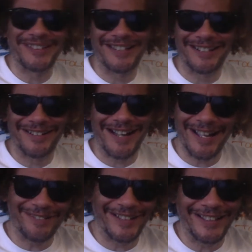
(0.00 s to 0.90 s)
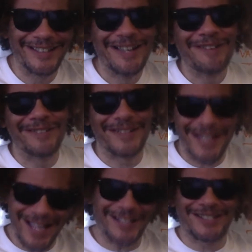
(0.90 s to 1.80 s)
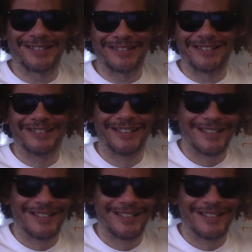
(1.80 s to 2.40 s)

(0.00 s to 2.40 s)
on a highway when actually,